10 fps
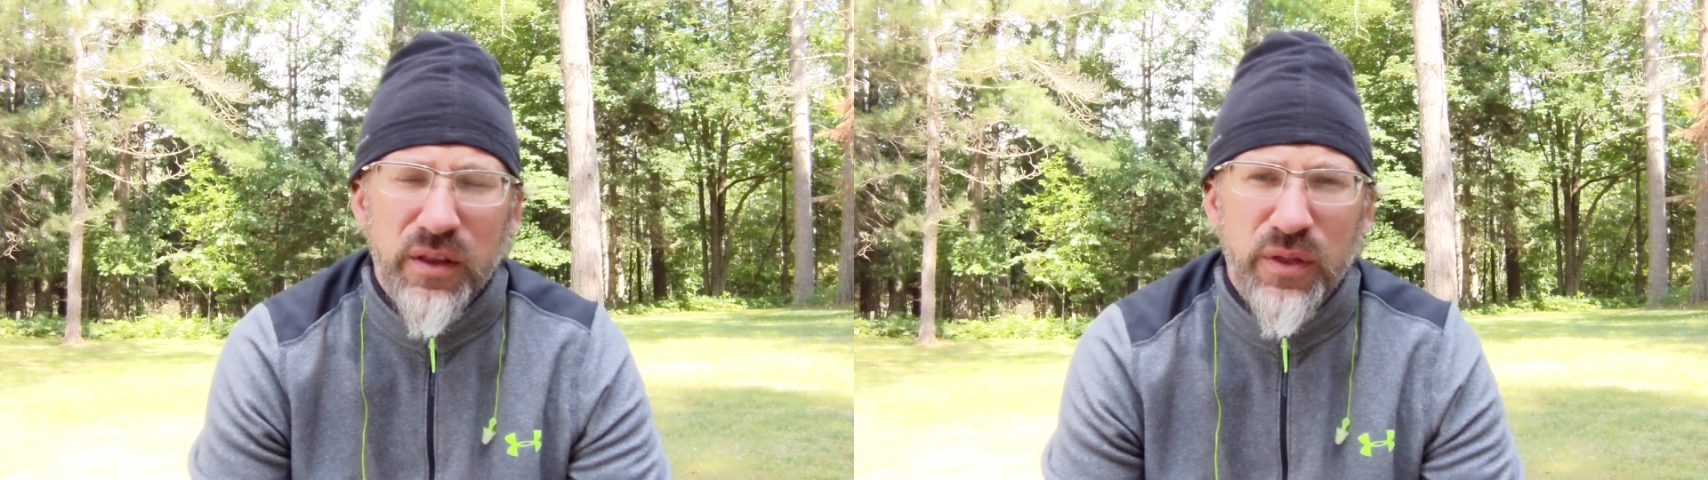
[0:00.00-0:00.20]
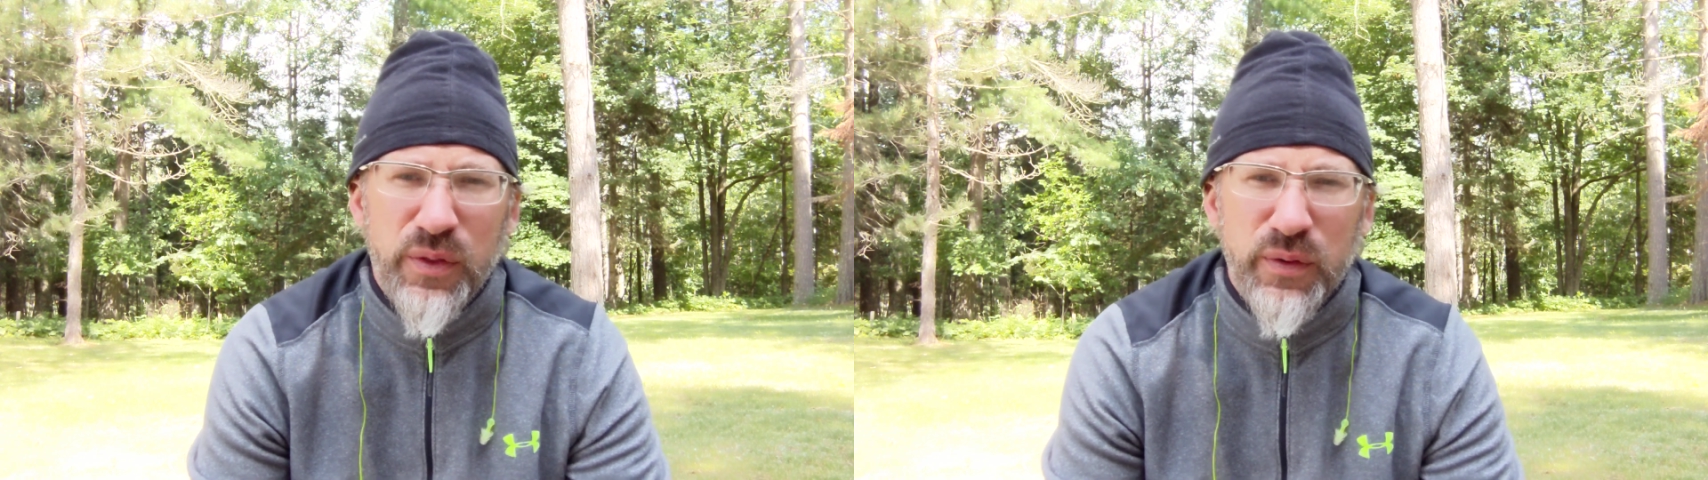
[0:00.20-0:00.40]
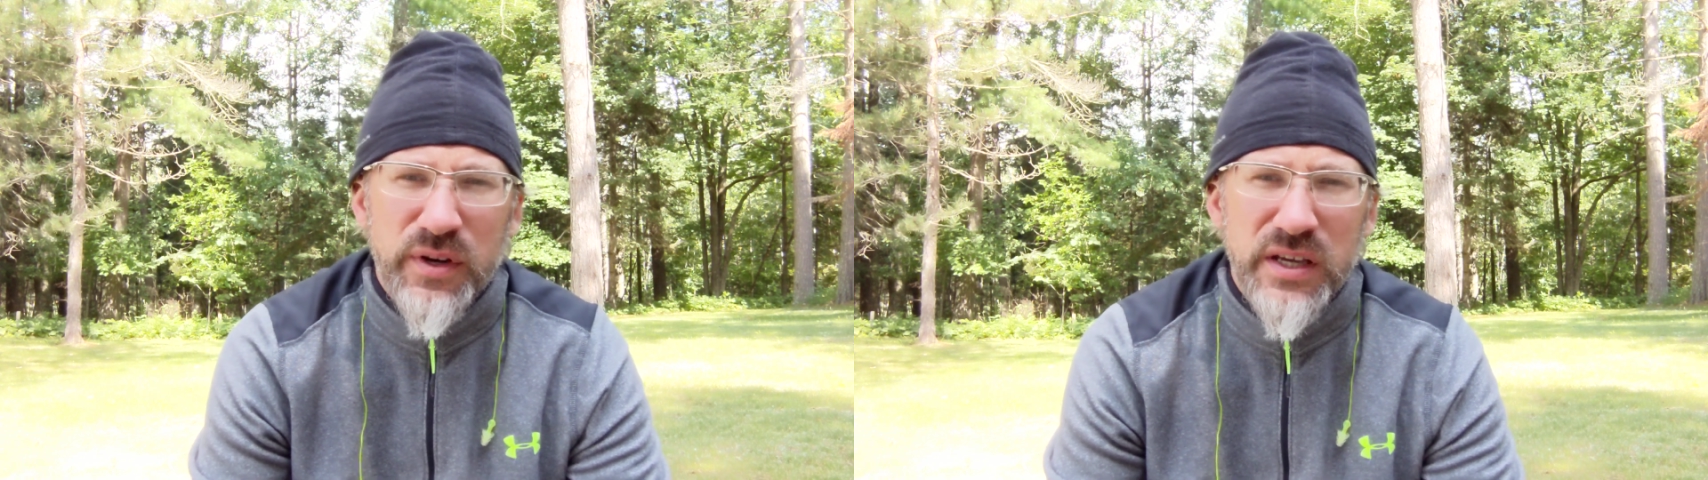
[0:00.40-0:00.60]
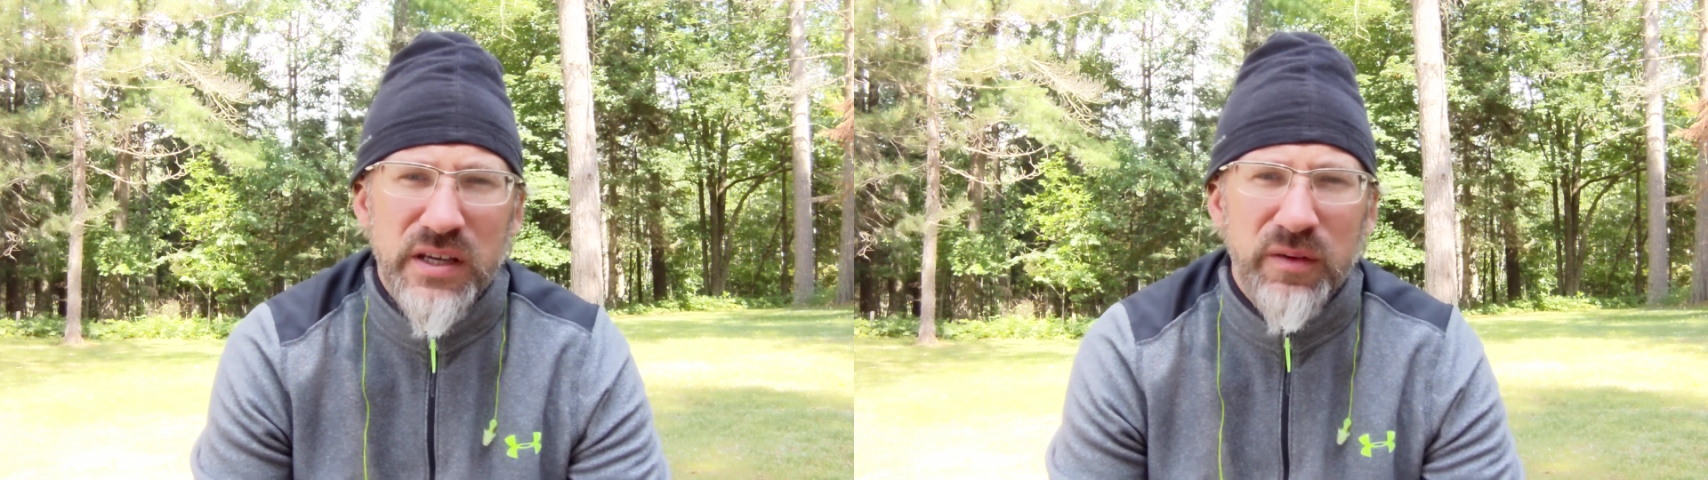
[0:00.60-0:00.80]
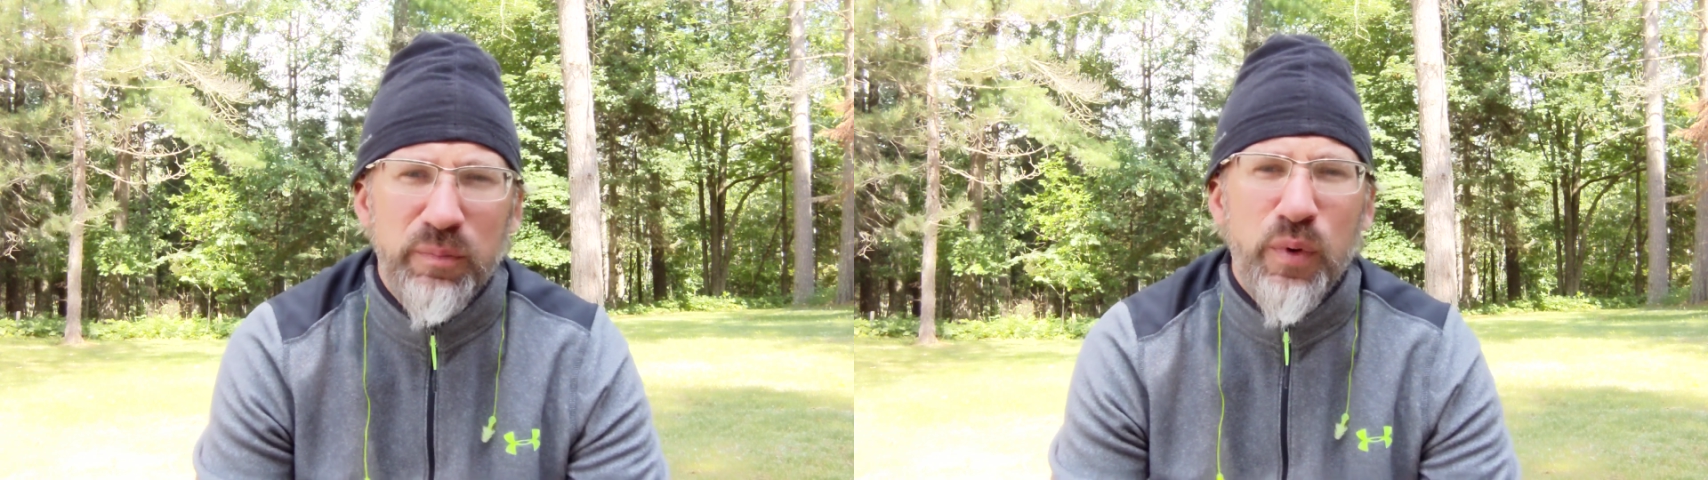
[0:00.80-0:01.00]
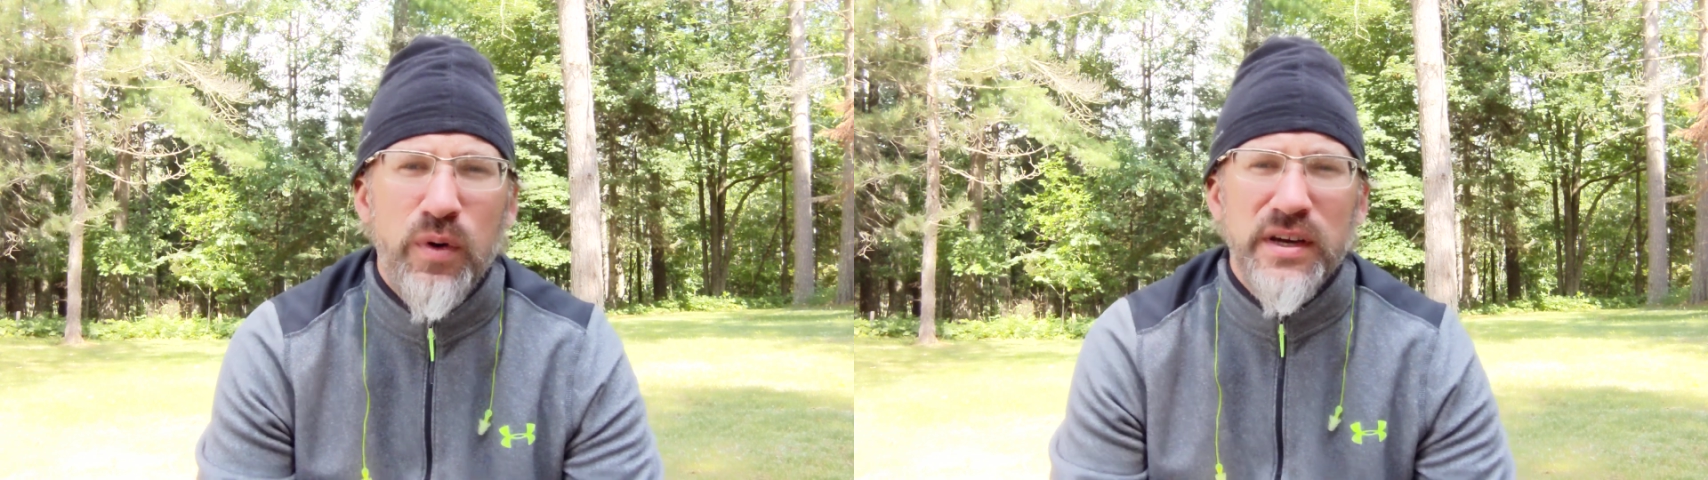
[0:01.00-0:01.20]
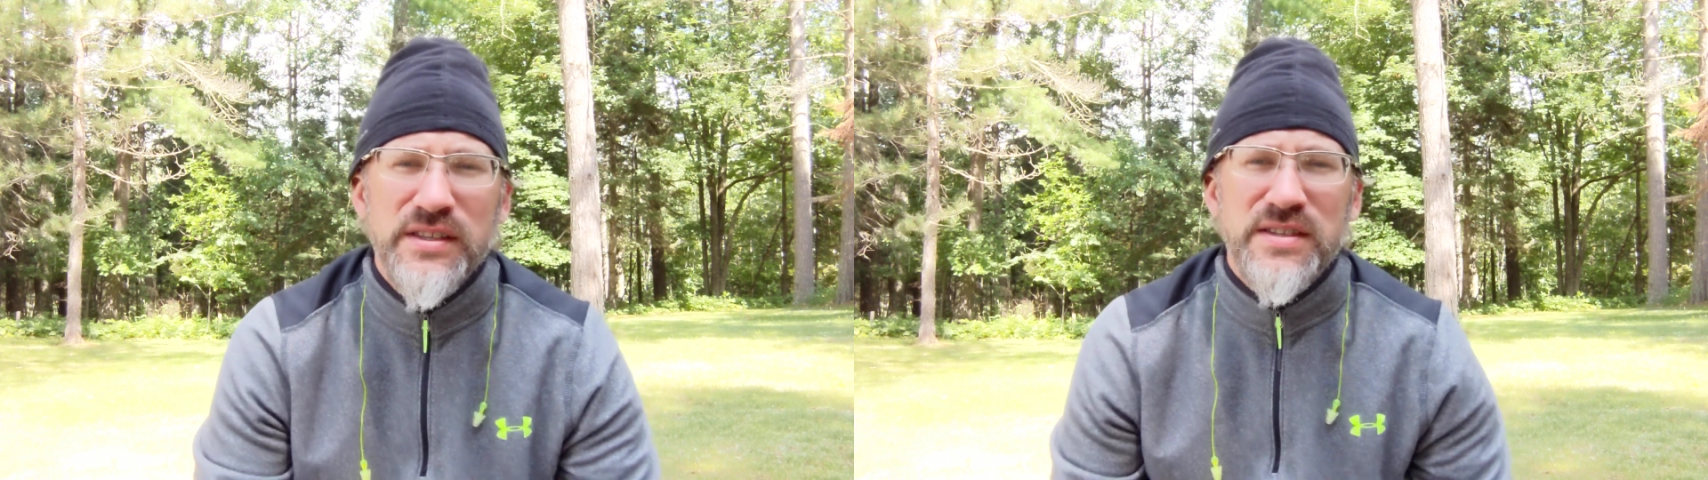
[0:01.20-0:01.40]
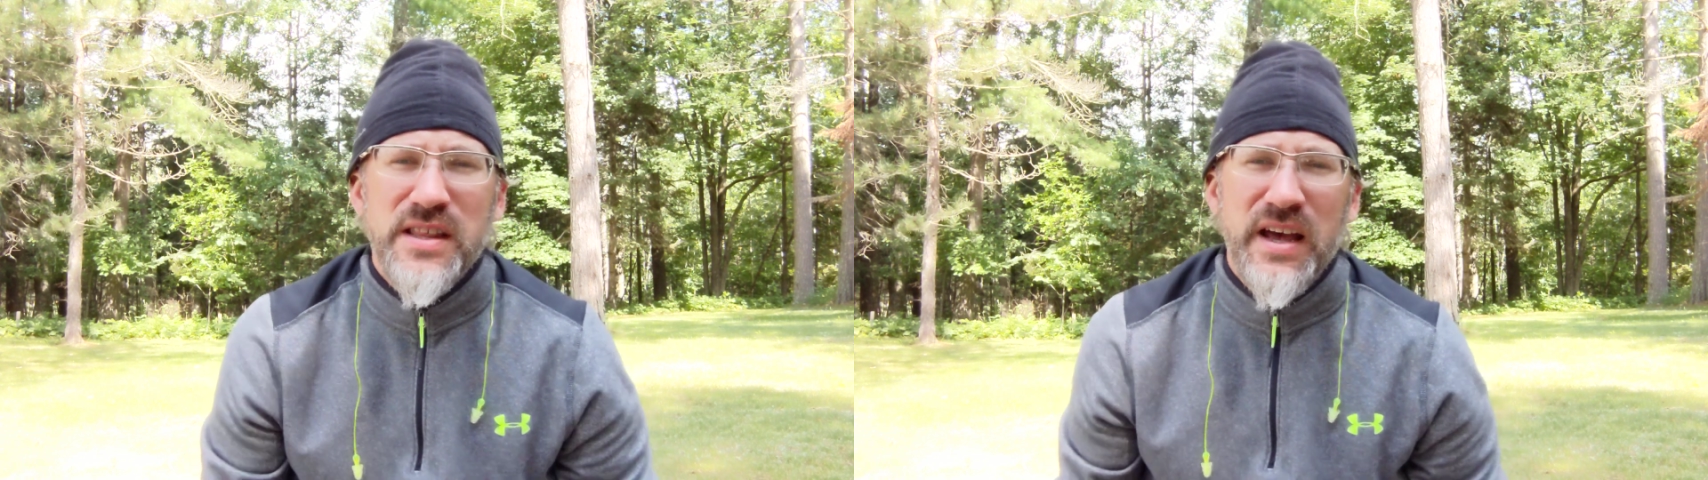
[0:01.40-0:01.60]
3
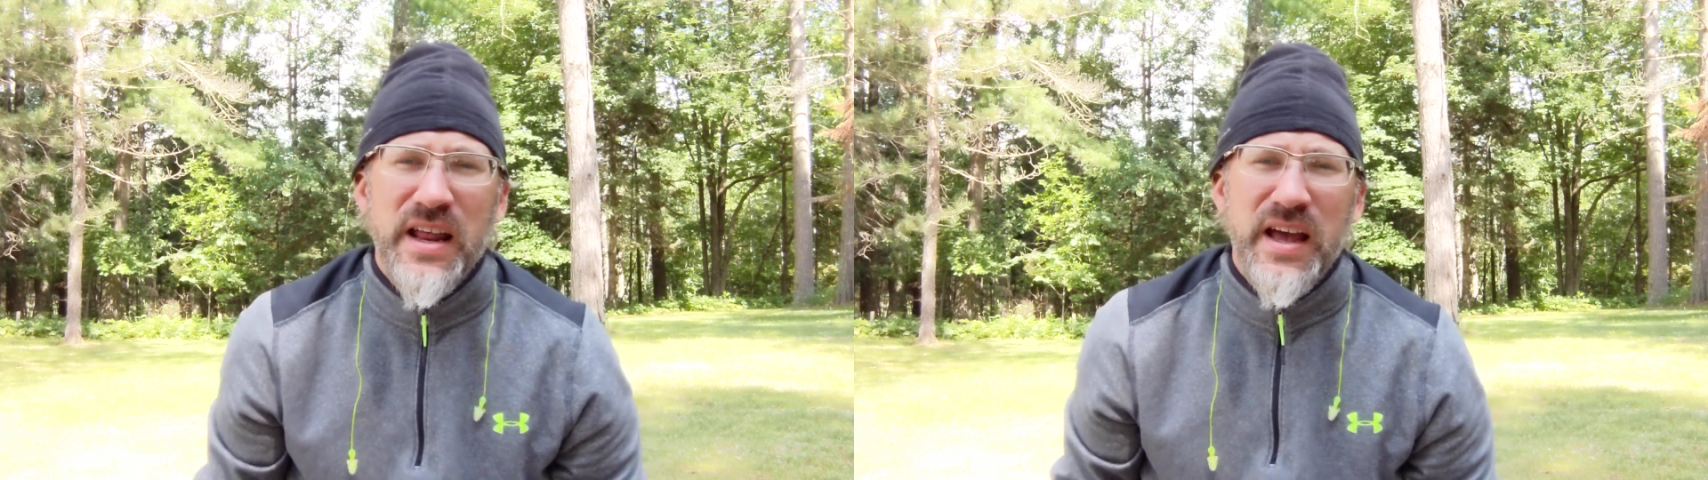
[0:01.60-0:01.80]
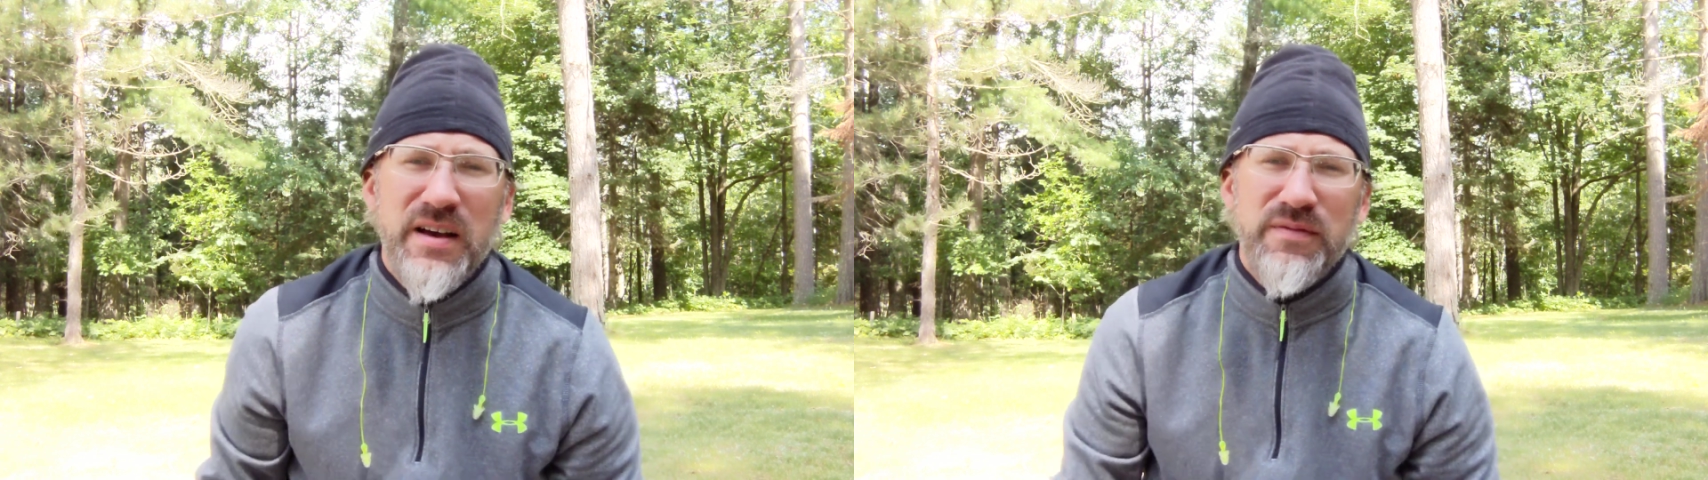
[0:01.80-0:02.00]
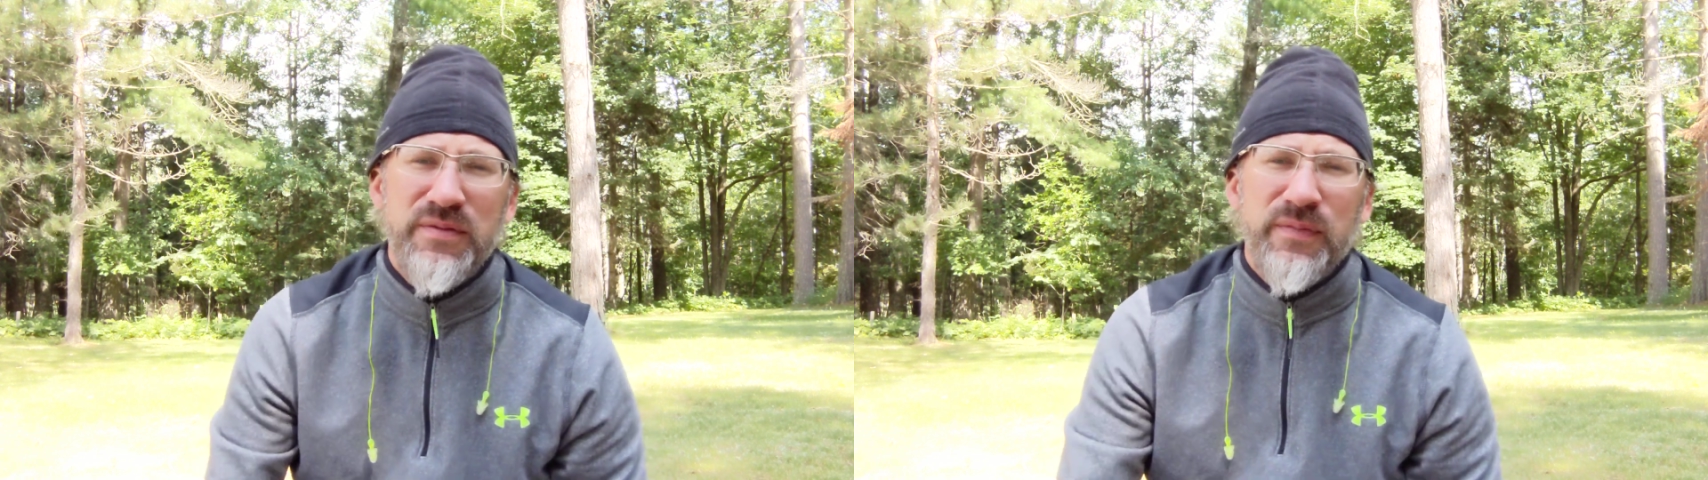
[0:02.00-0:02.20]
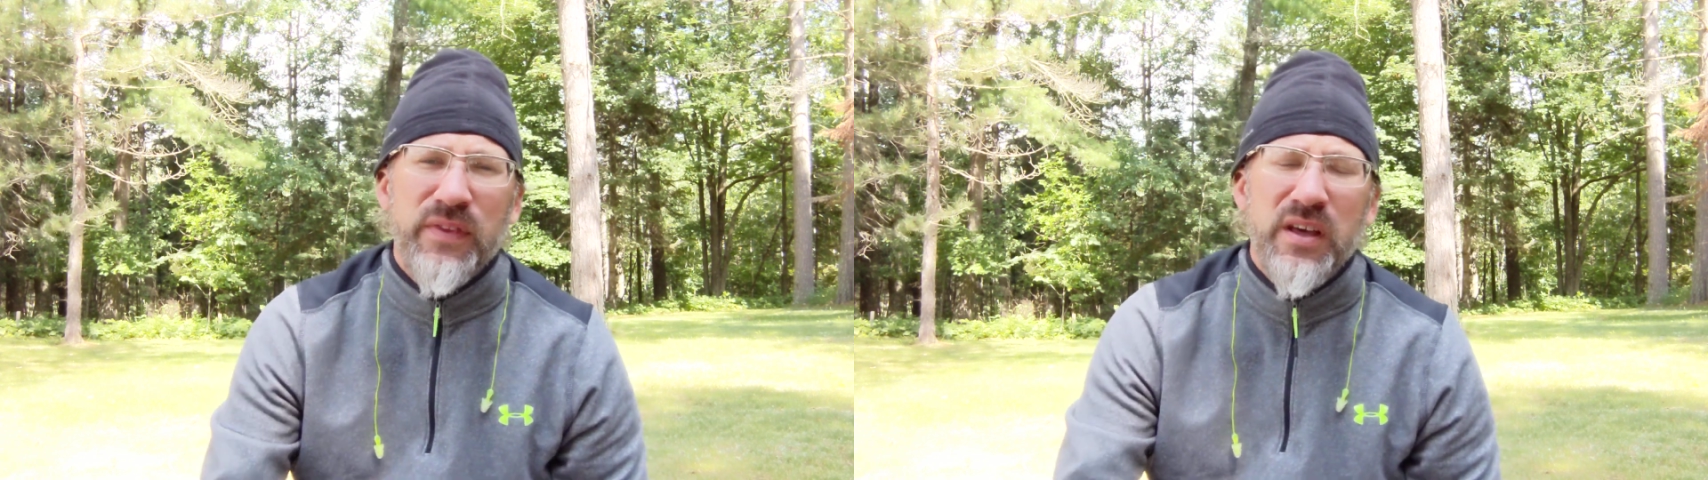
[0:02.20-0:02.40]
points that have